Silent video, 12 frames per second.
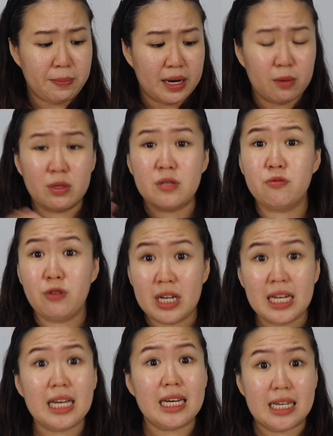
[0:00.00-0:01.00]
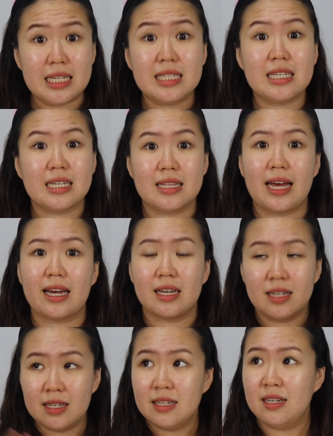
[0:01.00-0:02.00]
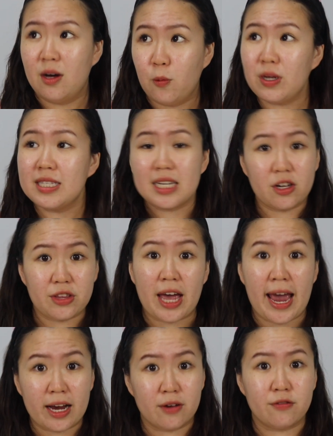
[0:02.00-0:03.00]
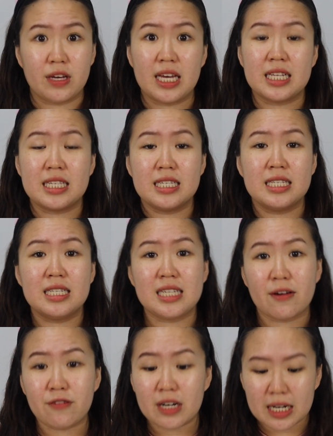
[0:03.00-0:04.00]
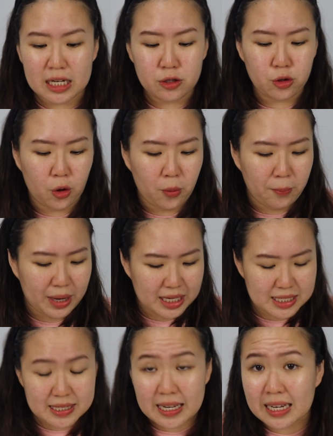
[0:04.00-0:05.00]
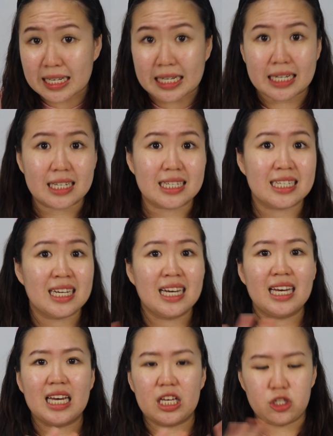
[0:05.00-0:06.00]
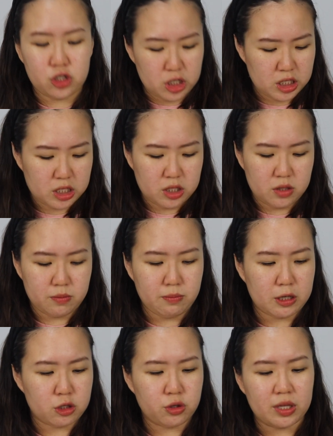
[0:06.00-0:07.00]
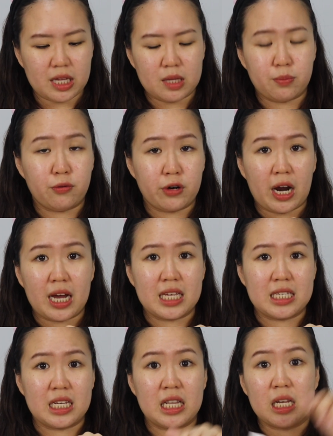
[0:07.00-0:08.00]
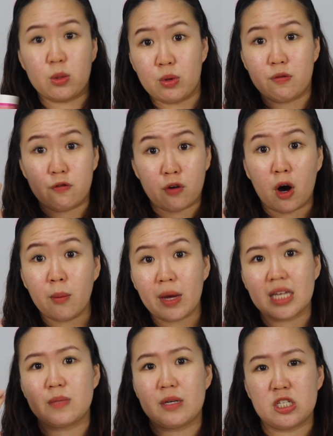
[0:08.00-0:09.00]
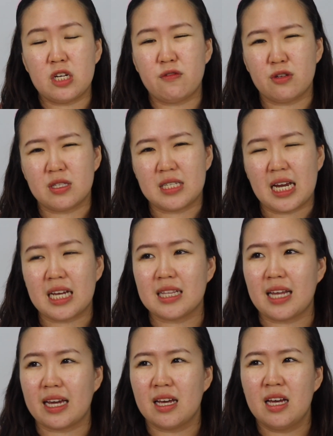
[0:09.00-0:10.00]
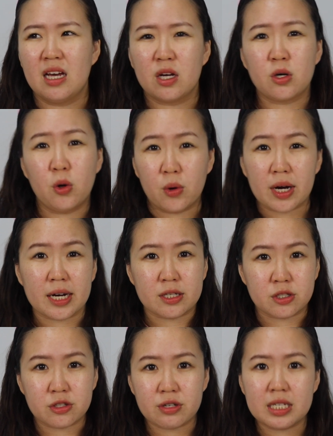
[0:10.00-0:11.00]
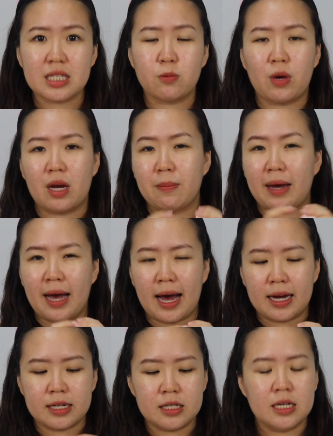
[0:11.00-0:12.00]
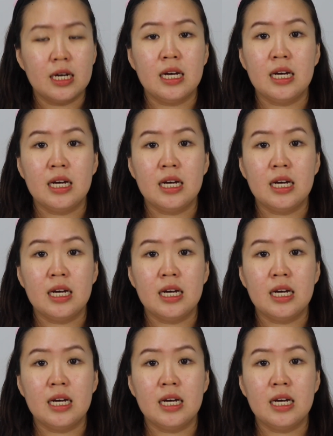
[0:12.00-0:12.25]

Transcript: But it was really easy, like once I got the hang of it. It's definitely no mixing needed. It's just make sure that the product is in liquid form, especially if you stay in like cold countries where it might harden.